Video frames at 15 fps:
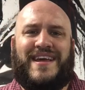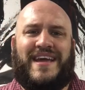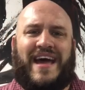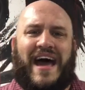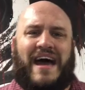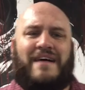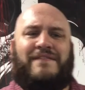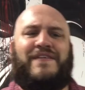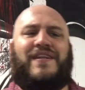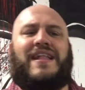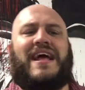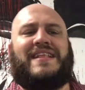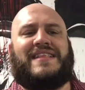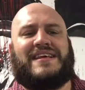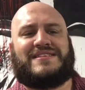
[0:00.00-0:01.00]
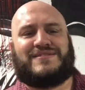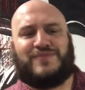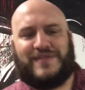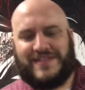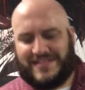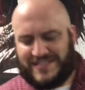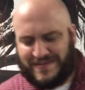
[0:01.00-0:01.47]
I feel like that's
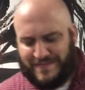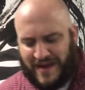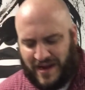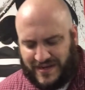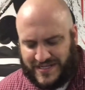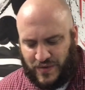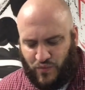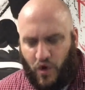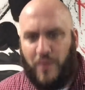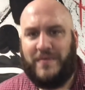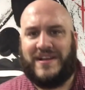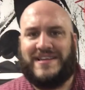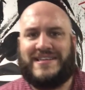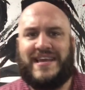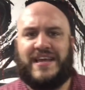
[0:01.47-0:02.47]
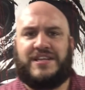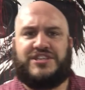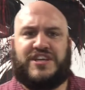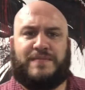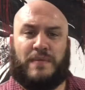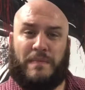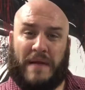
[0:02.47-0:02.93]
what the Samaritan woman did.
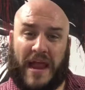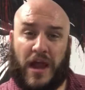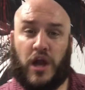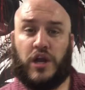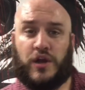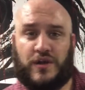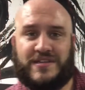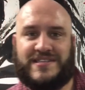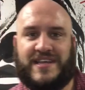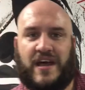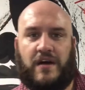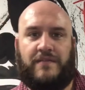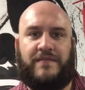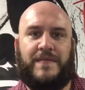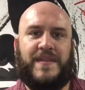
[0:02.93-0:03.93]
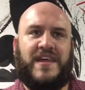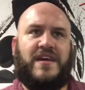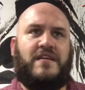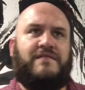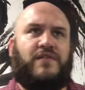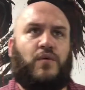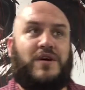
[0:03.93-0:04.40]
She prepared herself
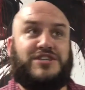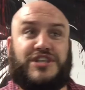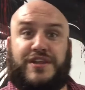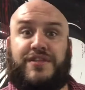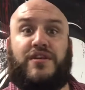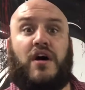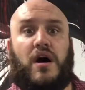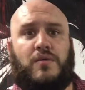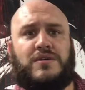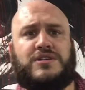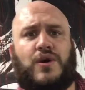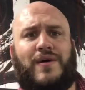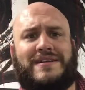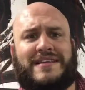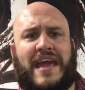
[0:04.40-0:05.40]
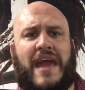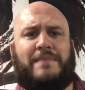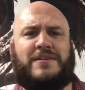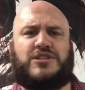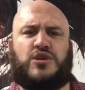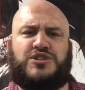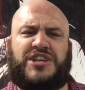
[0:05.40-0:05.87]
for what she thought was going to happen.
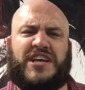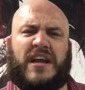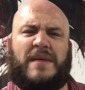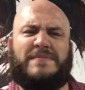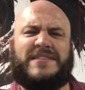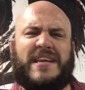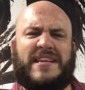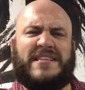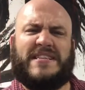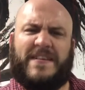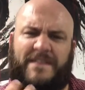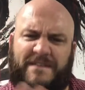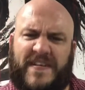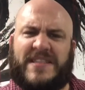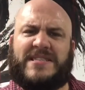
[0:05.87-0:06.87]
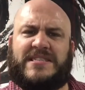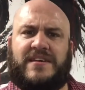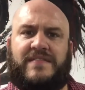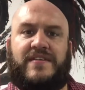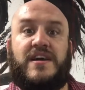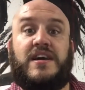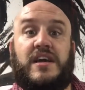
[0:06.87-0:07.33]
So she comes in
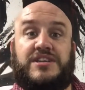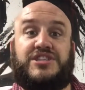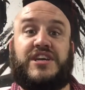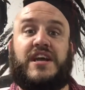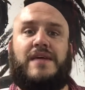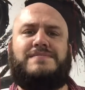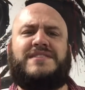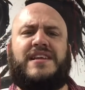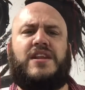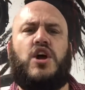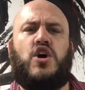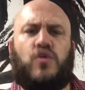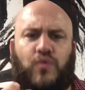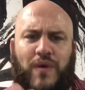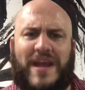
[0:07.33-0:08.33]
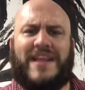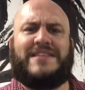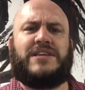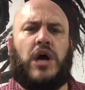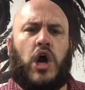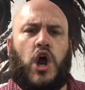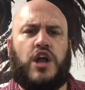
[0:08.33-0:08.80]
defensive, and she comes in ready
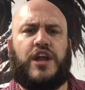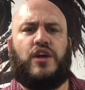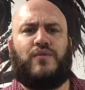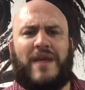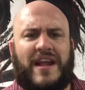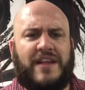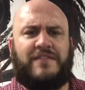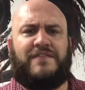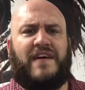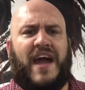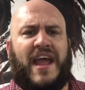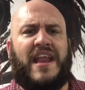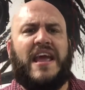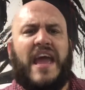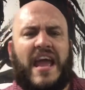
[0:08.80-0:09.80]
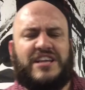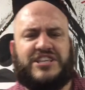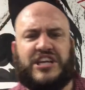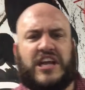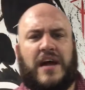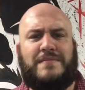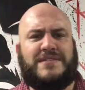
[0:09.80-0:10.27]
to argue and ready to fight, and she
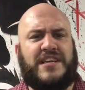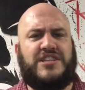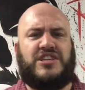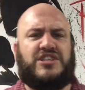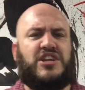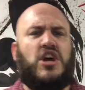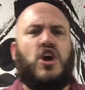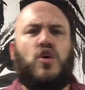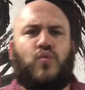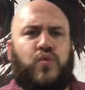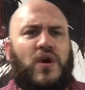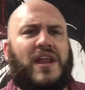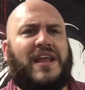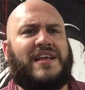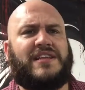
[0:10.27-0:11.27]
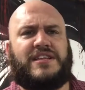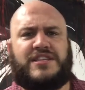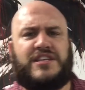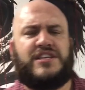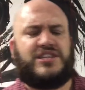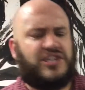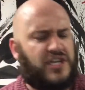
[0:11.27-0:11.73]
comes in just willing to,
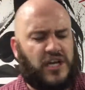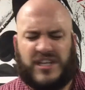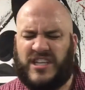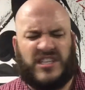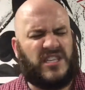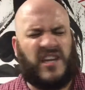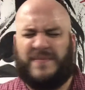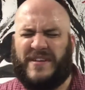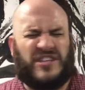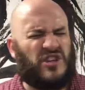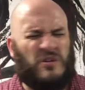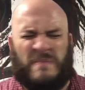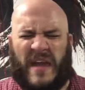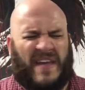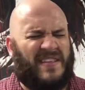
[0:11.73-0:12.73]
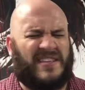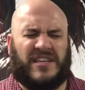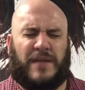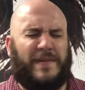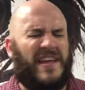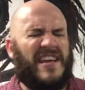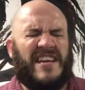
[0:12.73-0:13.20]
this is going to be so bad. This is
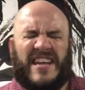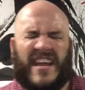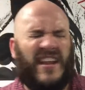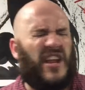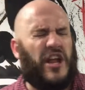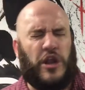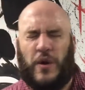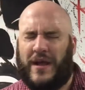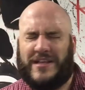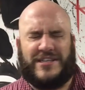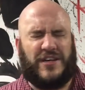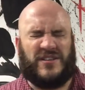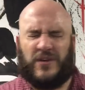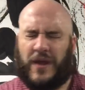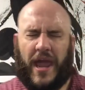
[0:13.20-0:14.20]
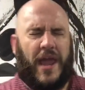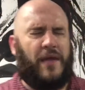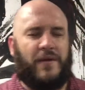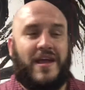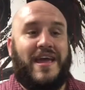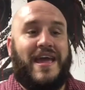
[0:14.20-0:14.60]
going to be, and she goes, okay, here.